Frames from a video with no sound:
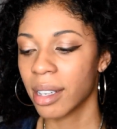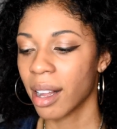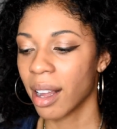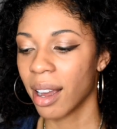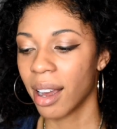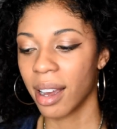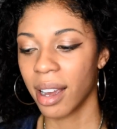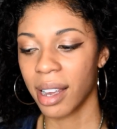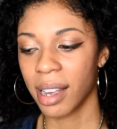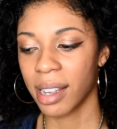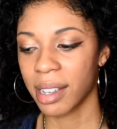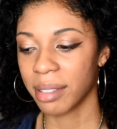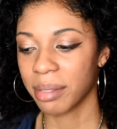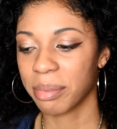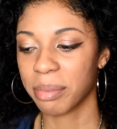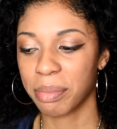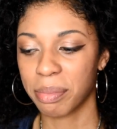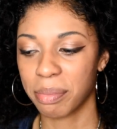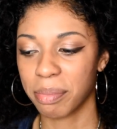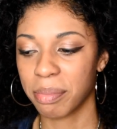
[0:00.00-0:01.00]

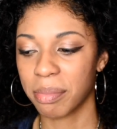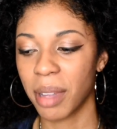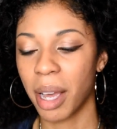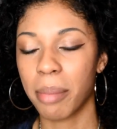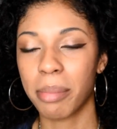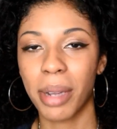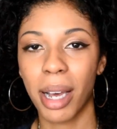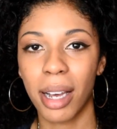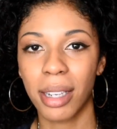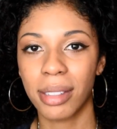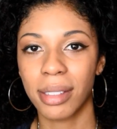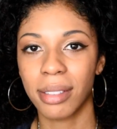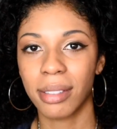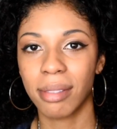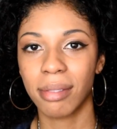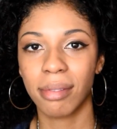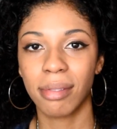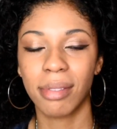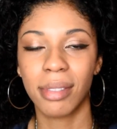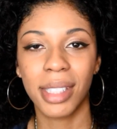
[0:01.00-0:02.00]
I'm not
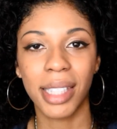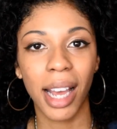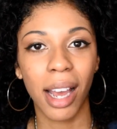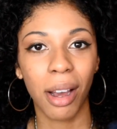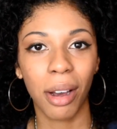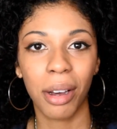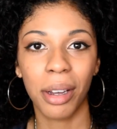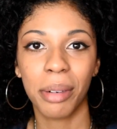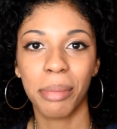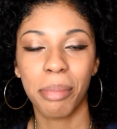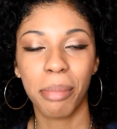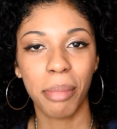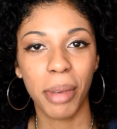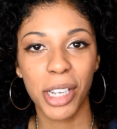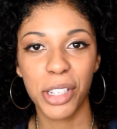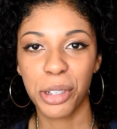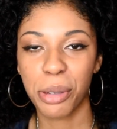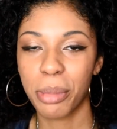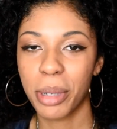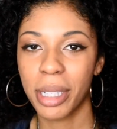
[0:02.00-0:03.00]
set on
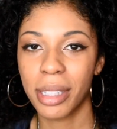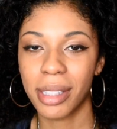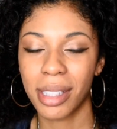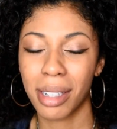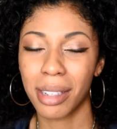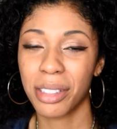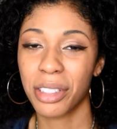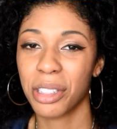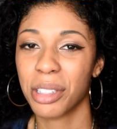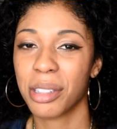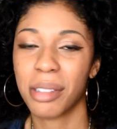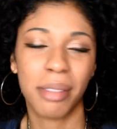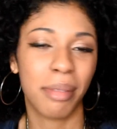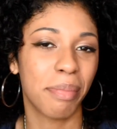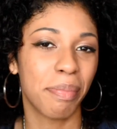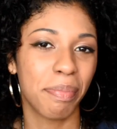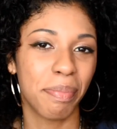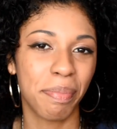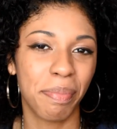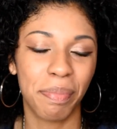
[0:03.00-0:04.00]
measurements. I just
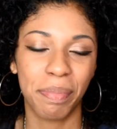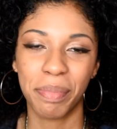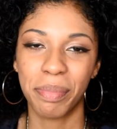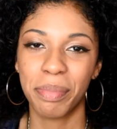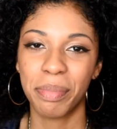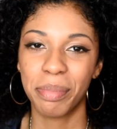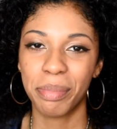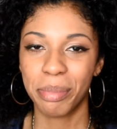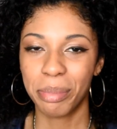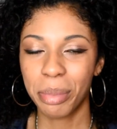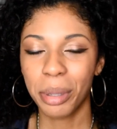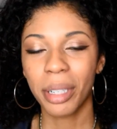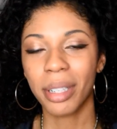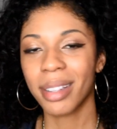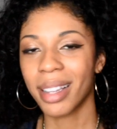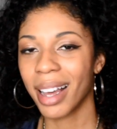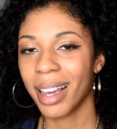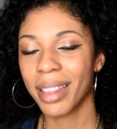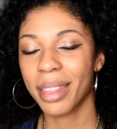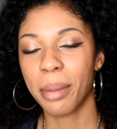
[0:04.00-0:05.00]
put a
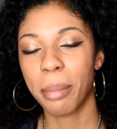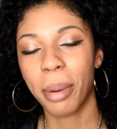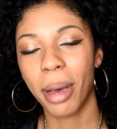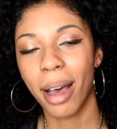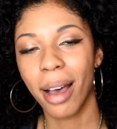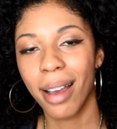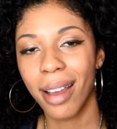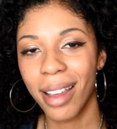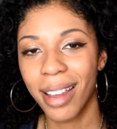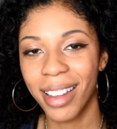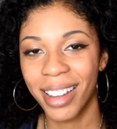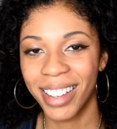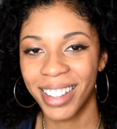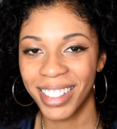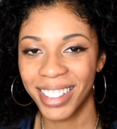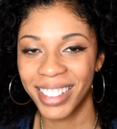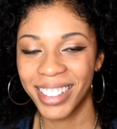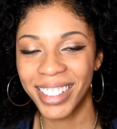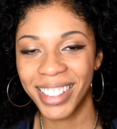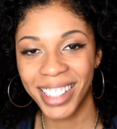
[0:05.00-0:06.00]
lot in the pot
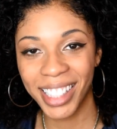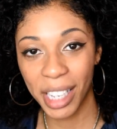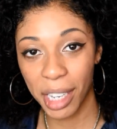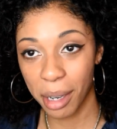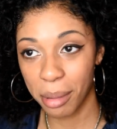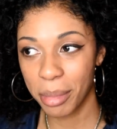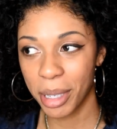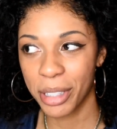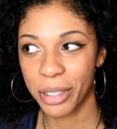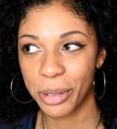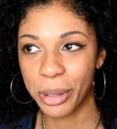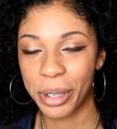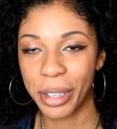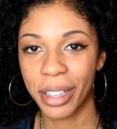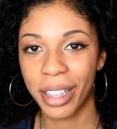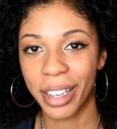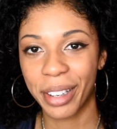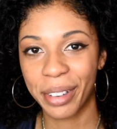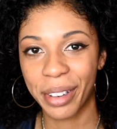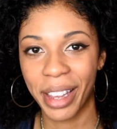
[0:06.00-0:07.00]
and see how much oil
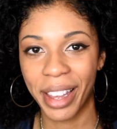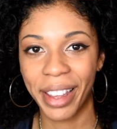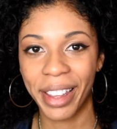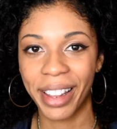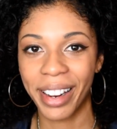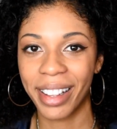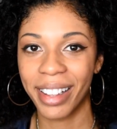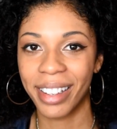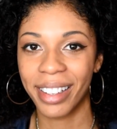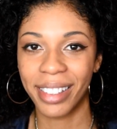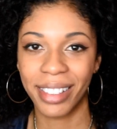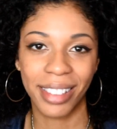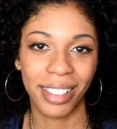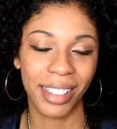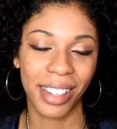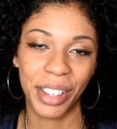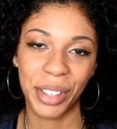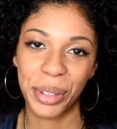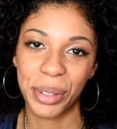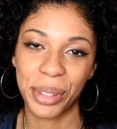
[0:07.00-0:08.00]
I create, and
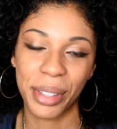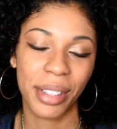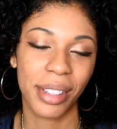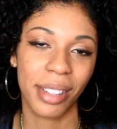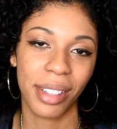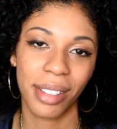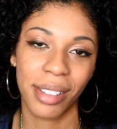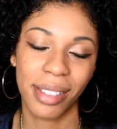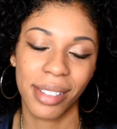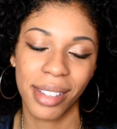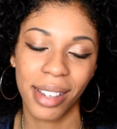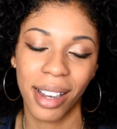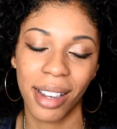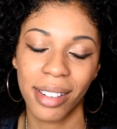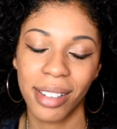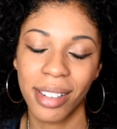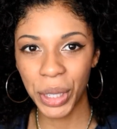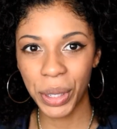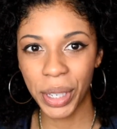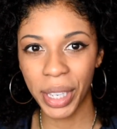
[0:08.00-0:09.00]
I use it till it's
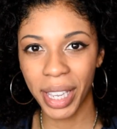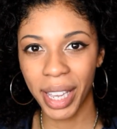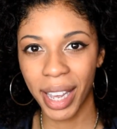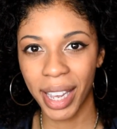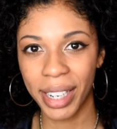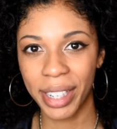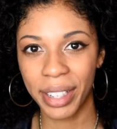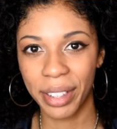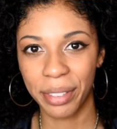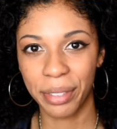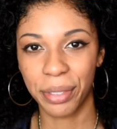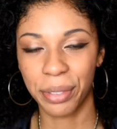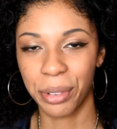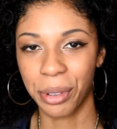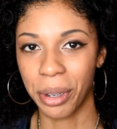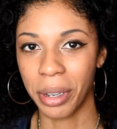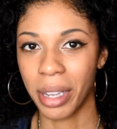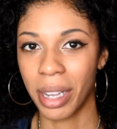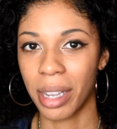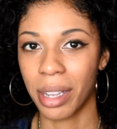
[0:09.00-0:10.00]
done. You can kind of
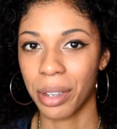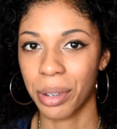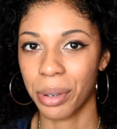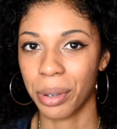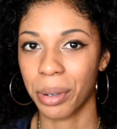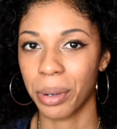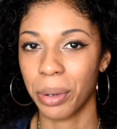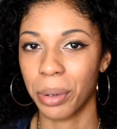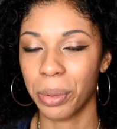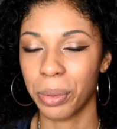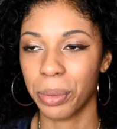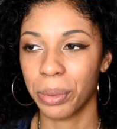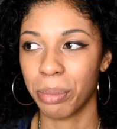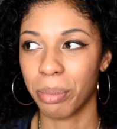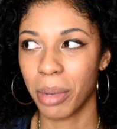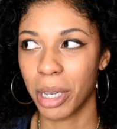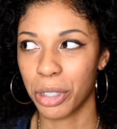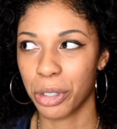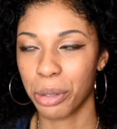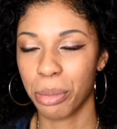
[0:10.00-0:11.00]
create your own
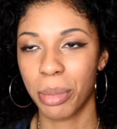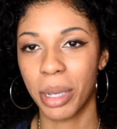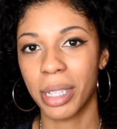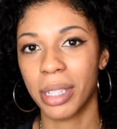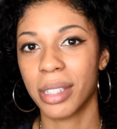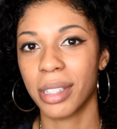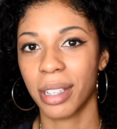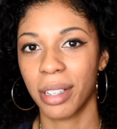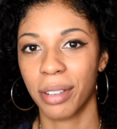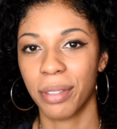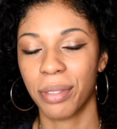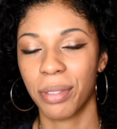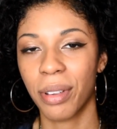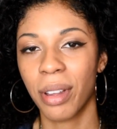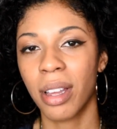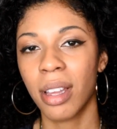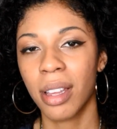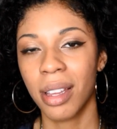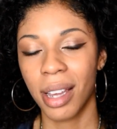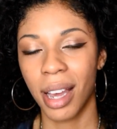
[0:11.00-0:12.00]
measurements of
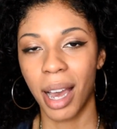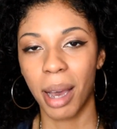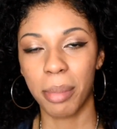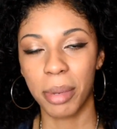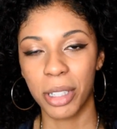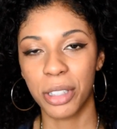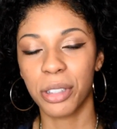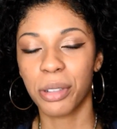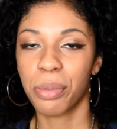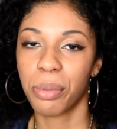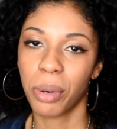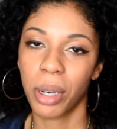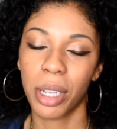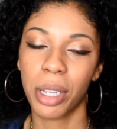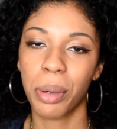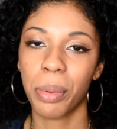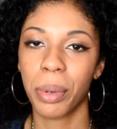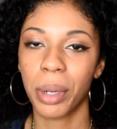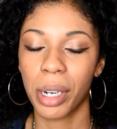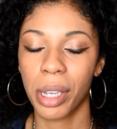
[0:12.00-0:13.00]
how much of what
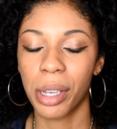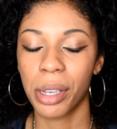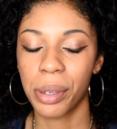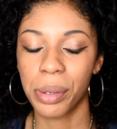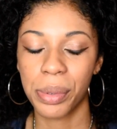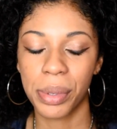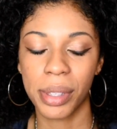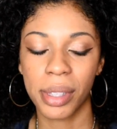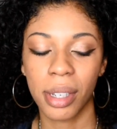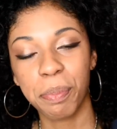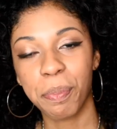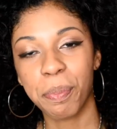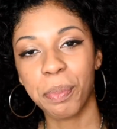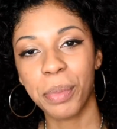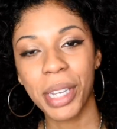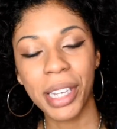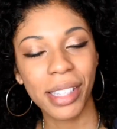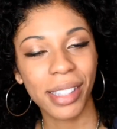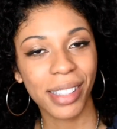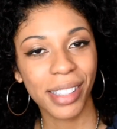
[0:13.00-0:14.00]
you want to use.
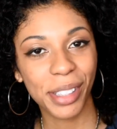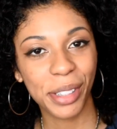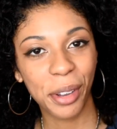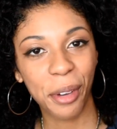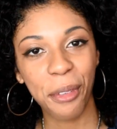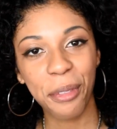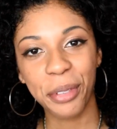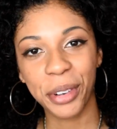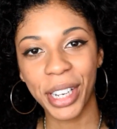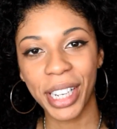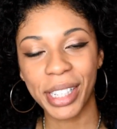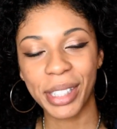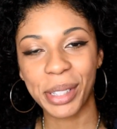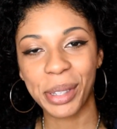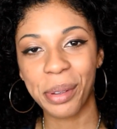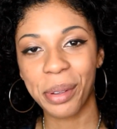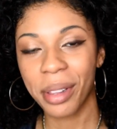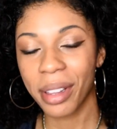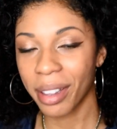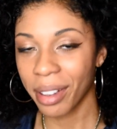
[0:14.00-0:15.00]
Please don't forget
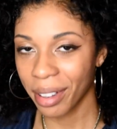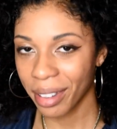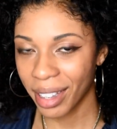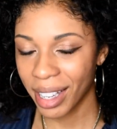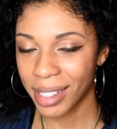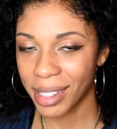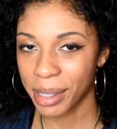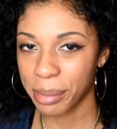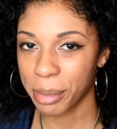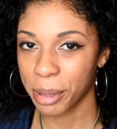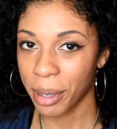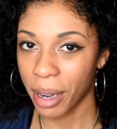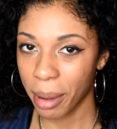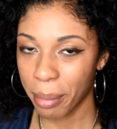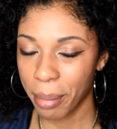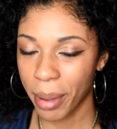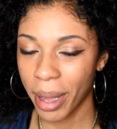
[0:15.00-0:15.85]
to click on that subscribe